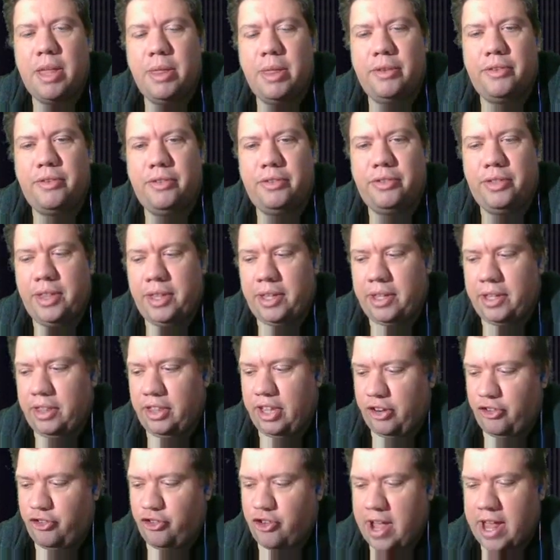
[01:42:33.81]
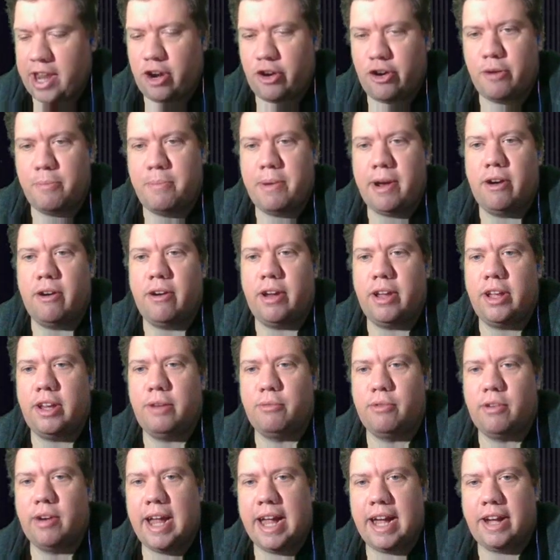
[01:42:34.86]
Yeah, this is the janitor
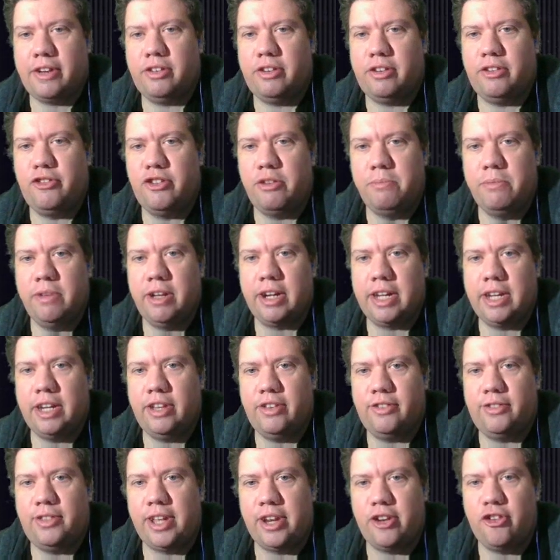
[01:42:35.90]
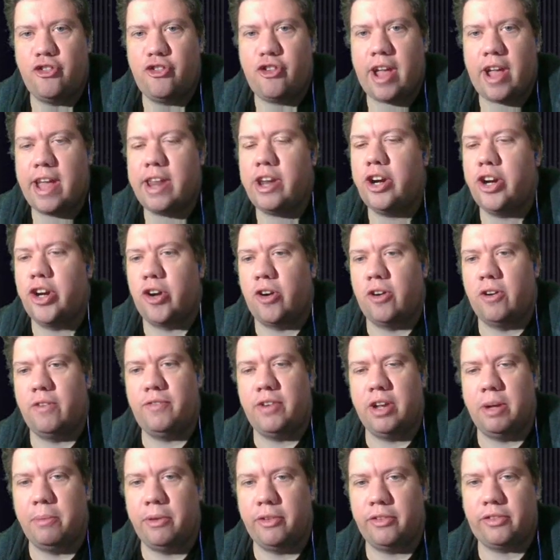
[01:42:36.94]
period where Hacksaw Jim Duggan is the janitor of
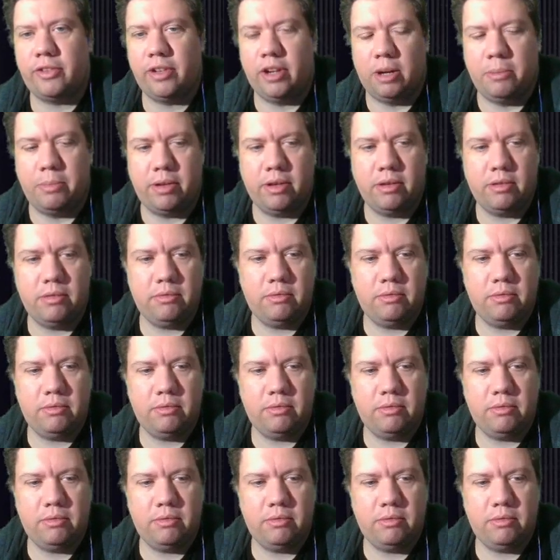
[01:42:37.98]
WCW.